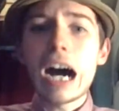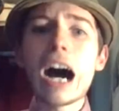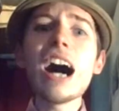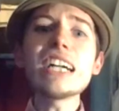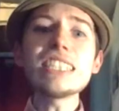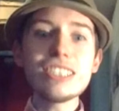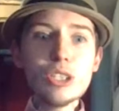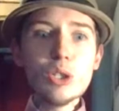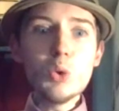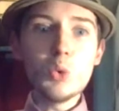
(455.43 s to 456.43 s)
I
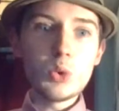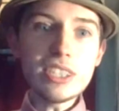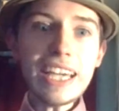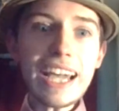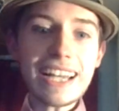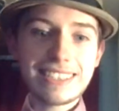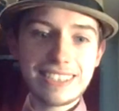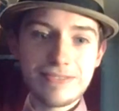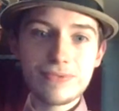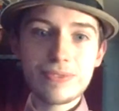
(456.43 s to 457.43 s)
do,
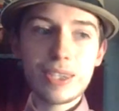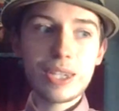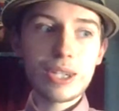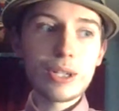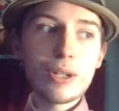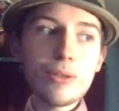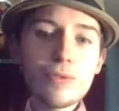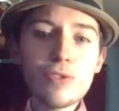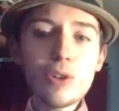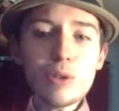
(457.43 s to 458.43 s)
yes.
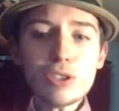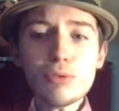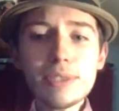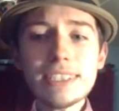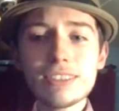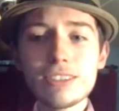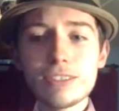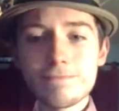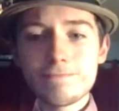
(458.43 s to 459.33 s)
For a treat.